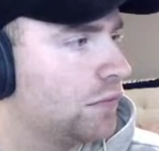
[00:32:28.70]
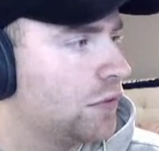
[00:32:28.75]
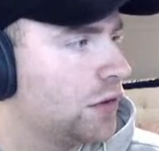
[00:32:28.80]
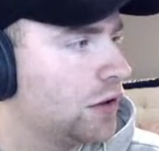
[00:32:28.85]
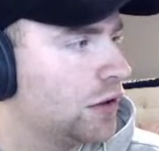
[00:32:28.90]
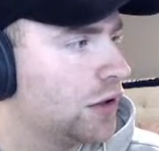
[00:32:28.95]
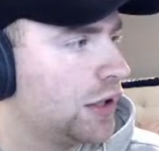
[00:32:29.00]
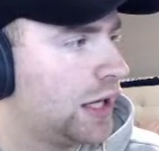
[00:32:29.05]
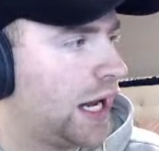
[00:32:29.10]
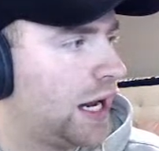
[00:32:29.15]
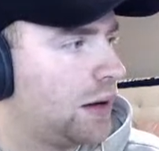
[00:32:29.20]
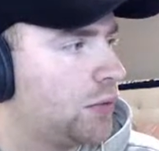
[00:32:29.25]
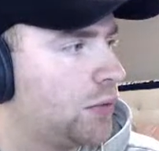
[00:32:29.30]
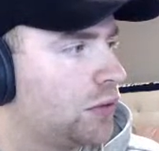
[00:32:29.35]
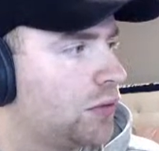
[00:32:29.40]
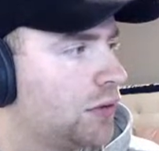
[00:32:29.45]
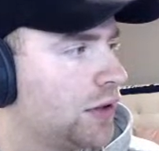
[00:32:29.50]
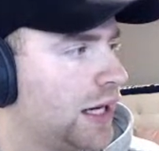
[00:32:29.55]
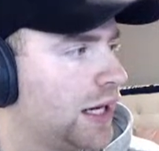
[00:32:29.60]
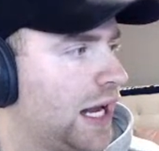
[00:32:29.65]

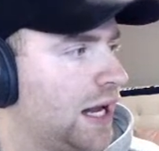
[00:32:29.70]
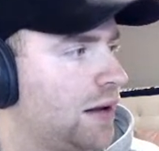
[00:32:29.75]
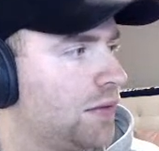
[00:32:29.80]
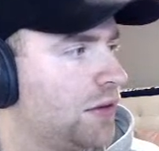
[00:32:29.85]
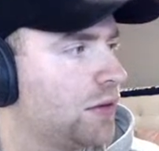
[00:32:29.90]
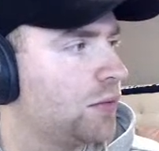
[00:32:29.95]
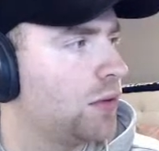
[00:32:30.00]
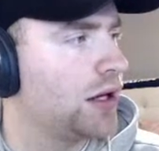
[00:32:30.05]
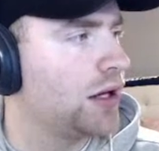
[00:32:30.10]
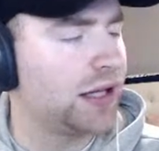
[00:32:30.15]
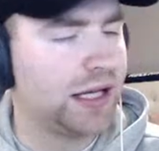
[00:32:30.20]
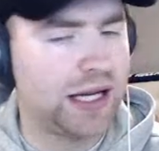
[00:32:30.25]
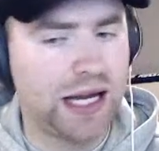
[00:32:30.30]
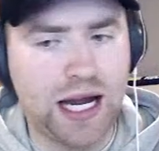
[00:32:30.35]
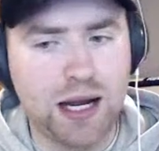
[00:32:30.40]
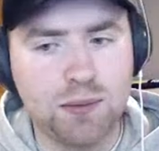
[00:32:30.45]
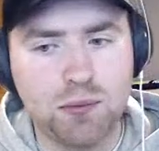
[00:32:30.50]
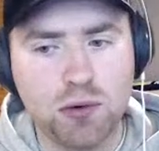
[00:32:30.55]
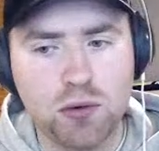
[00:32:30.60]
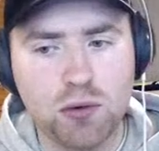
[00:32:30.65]
Campbell. The
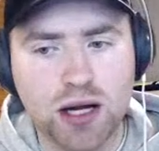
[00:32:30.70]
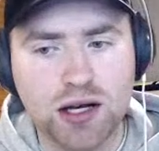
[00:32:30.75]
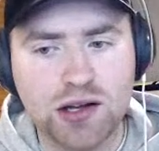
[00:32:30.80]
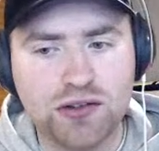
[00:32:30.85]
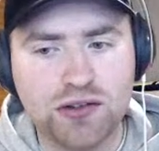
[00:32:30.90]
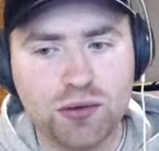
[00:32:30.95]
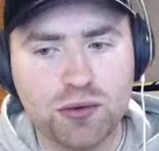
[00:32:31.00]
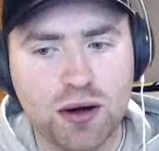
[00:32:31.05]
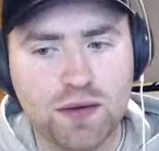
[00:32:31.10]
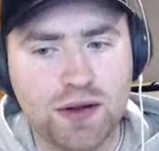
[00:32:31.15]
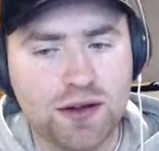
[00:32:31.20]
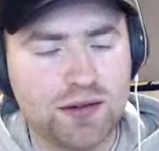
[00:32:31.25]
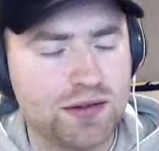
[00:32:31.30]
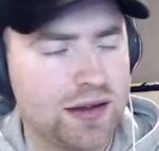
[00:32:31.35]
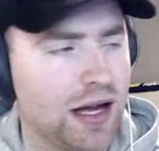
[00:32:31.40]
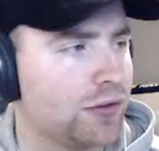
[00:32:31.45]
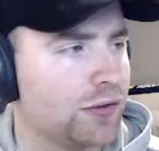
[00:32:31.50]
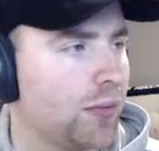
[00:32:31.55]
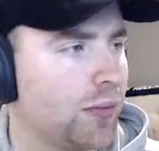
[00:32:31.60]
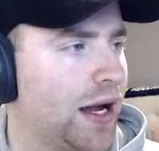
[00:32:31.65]
Campbell one is the one that
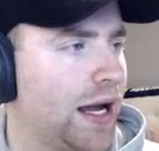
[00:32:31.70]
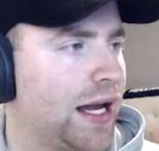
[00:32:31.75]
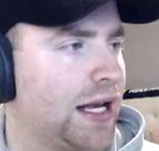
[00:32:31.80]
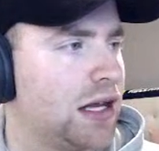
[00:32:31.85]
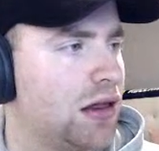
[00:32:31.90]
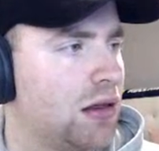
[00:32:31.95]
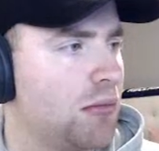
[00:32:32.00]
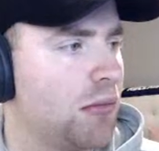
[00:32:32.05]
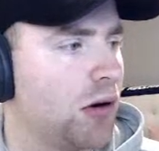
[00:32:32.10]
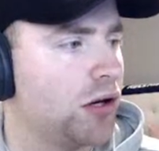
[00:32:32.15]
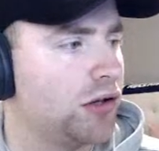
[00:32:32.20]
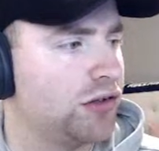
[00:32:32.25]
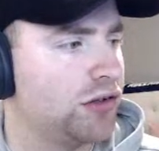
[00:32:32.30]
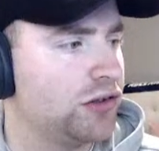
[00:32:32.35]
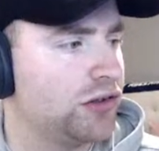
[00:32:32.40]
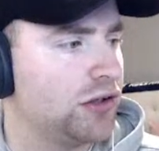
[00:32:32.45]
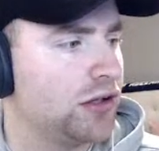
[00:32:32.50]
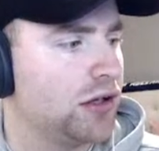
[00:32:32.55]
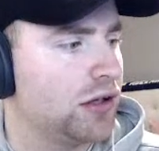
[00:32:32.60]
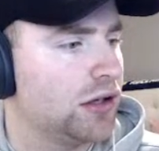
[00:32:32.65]
does my head in the
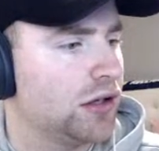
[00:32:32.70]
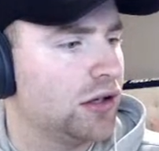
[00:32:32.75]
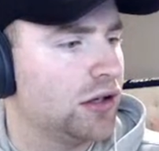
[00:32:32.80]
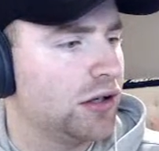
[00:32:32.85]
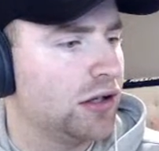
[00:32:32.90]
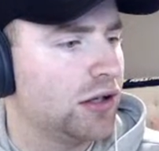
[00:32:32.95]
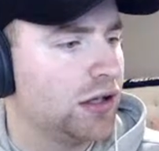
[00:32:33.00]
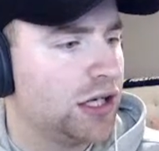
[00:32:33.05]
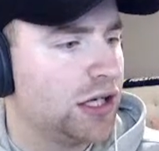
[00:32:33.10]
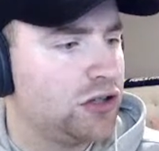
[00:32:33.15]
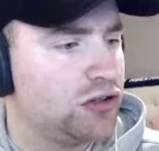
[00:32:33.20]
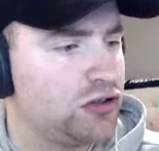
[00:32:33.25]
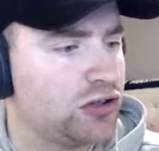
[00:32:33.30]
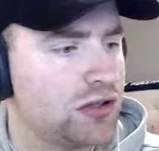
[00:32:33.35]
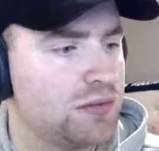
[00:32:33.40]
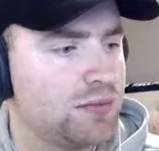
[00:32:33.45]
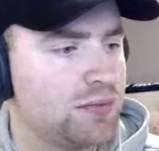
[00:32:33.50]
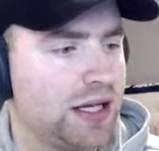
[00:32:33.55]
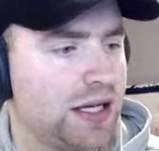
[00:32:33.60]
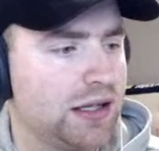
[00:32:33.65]
most. He
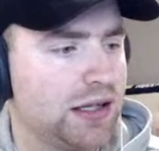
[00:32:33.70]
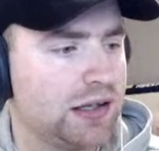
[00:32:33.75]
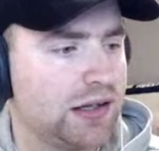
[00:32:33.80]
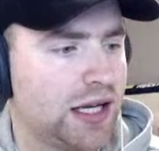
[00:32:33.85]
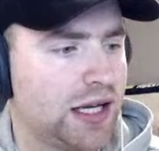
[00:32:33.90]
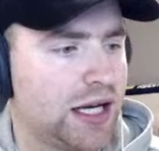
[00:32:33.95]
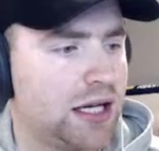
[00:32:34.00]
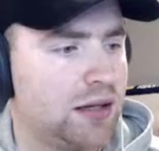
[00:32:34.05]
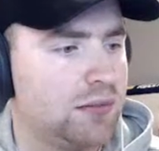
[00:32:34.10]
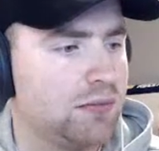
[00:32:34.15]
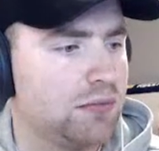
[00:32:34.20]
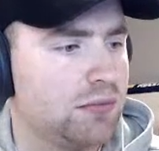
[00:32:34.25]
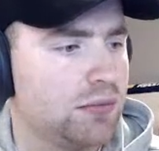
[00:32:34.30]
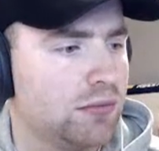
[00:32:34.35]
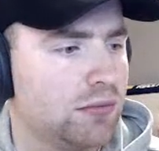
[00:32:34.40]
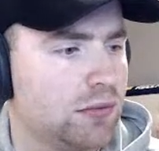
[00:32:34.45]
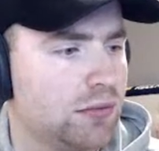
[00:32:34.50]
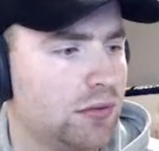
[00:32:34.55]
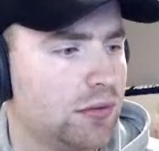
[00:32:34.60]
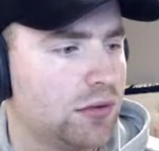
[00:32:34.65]
shouldn't be in the team.
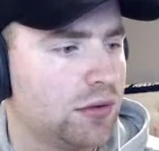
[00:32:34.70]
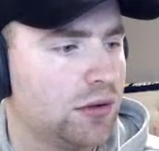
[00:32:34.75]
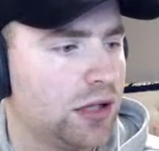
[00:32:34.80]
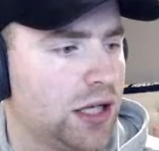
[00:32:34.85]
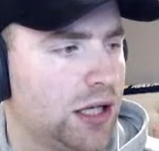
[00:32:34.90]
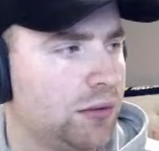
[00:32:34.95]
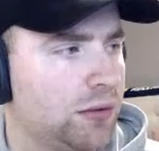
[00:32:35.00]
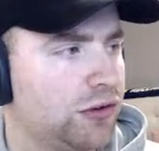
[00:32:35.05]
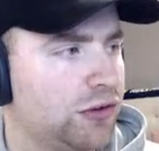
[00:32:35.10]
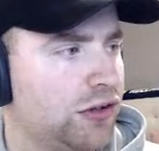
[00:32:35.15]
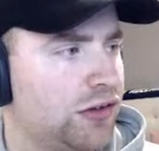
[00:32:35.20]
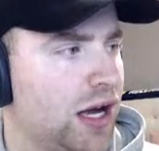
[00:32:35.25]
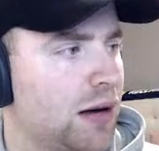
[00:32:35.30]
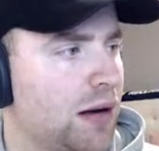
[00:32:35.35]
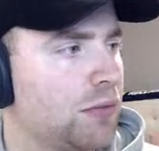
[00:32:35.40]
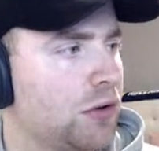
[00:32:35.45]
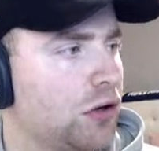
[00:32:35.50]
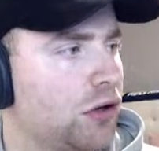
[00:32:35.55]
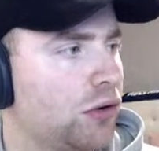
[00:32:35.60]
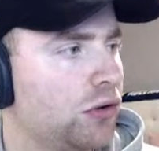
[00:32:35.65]
It was a
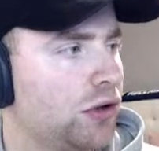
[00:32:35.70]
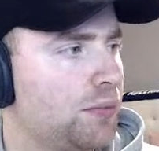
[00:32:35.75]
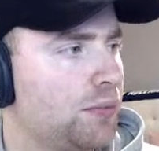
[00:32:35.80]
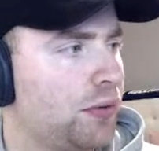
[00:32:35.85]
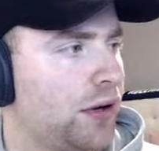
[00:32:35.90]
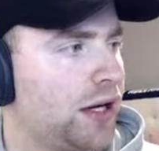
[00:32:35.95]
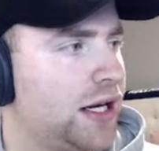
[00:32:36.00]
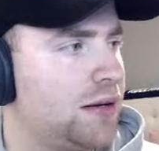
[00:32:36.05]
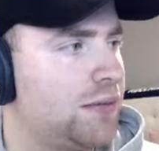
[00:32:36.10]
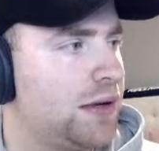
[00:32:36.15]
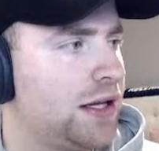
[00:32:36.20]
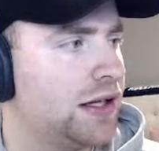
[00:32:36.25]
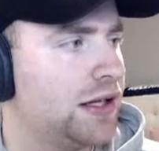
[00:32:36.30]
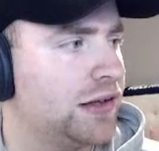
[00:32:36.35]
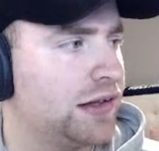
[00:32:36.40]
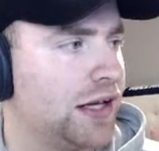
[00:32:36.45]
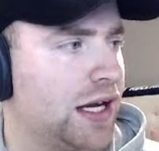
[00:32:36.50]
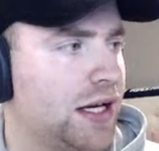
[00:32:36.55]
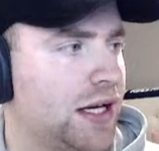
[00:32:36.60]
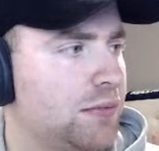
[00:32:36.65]
dumb call to bring him in the
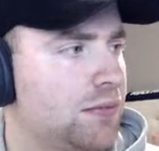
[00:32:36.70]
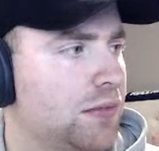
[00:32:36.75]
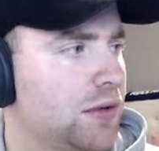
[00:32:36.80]
team.